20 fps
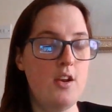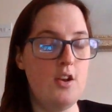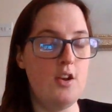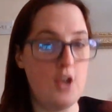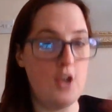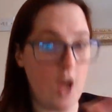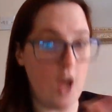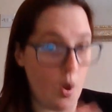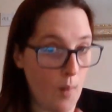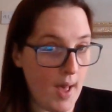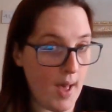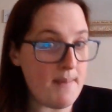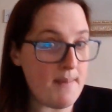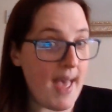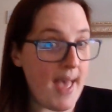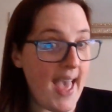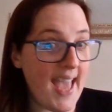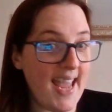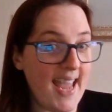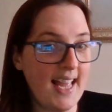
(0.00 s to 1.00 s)

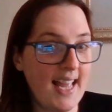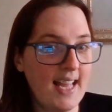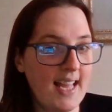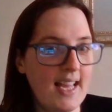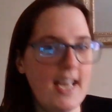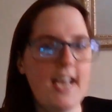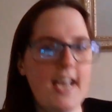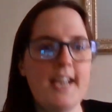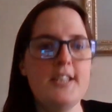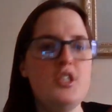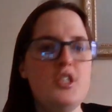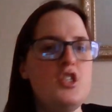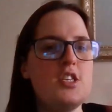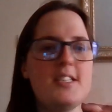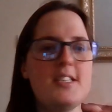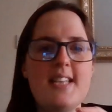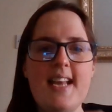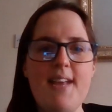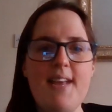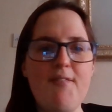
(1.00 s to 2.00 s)
Noemi,
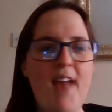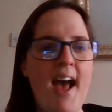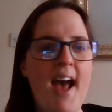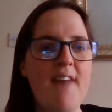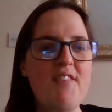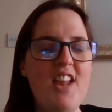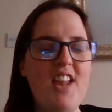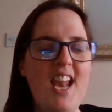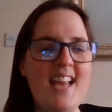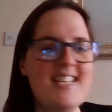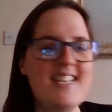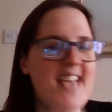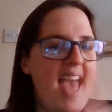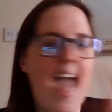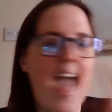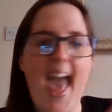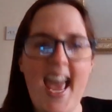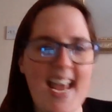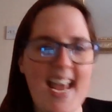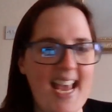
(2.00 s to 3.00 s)
doesn't even have the letter
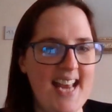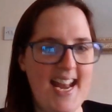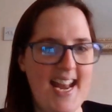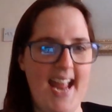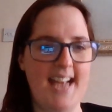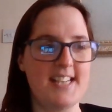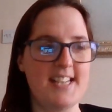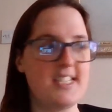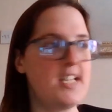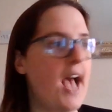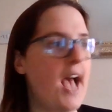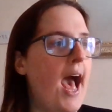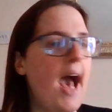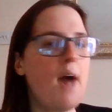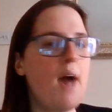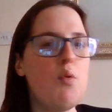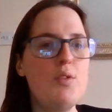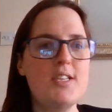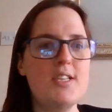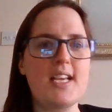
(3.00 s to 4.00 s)
A in it. So
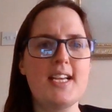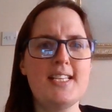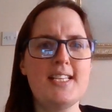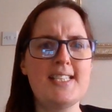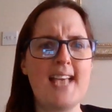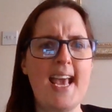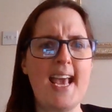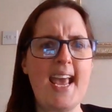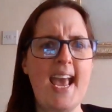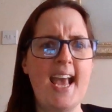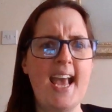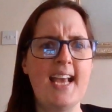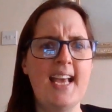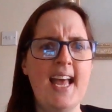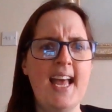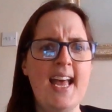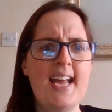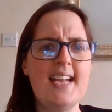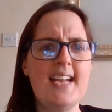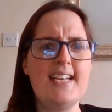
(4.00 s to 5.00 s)
how was I
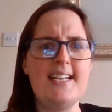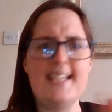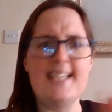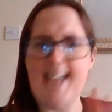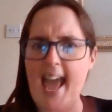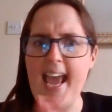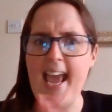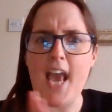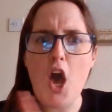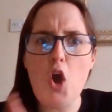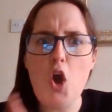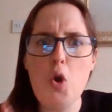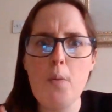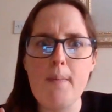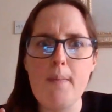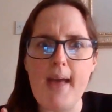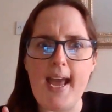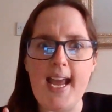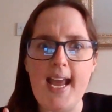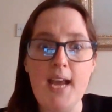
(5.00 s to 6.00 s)
saying
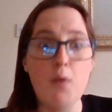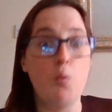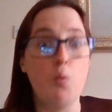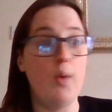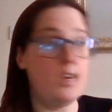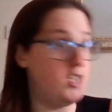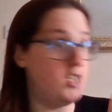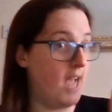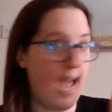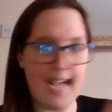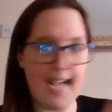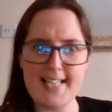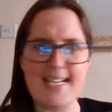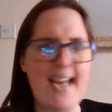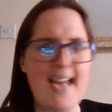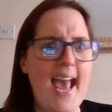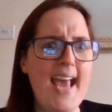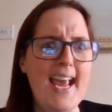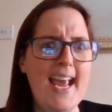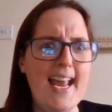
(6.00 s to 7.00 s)
Naomi, which has
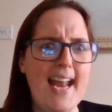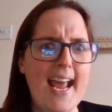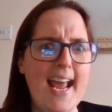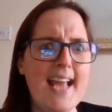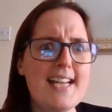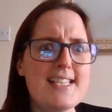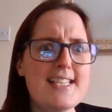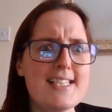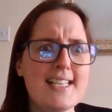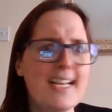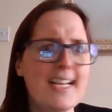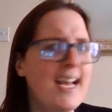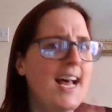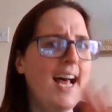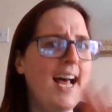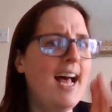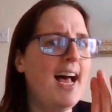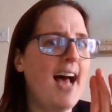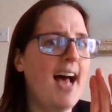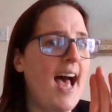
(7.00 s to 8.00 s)
an A in it,
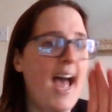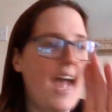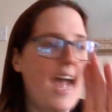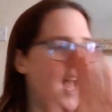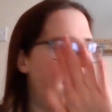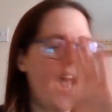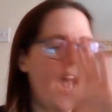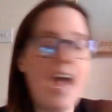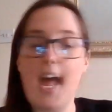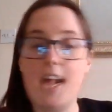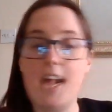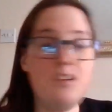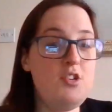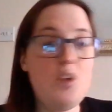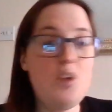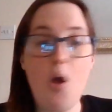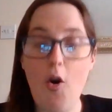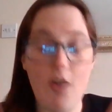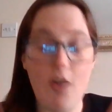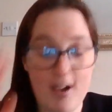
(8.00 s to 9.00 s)

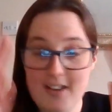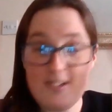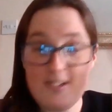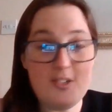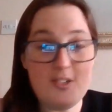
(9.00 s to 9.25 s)
and not